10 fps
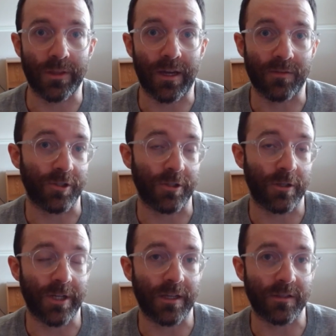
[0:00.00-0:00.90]
that have
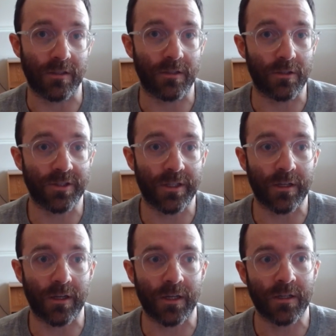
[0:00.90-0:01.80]
0 days that they're
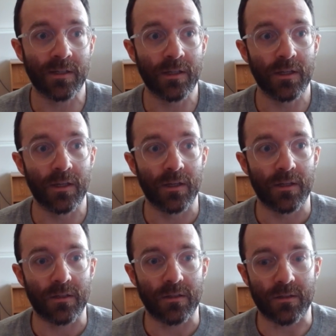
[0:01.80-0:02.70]
sitting on.
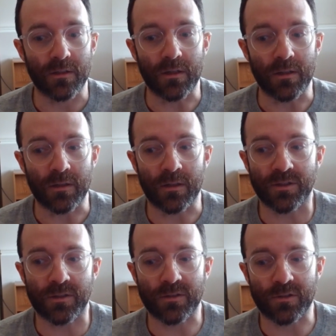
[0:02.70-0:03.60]

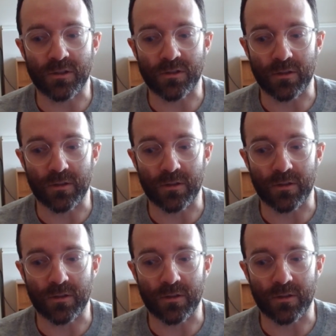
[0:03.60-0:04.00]
This is just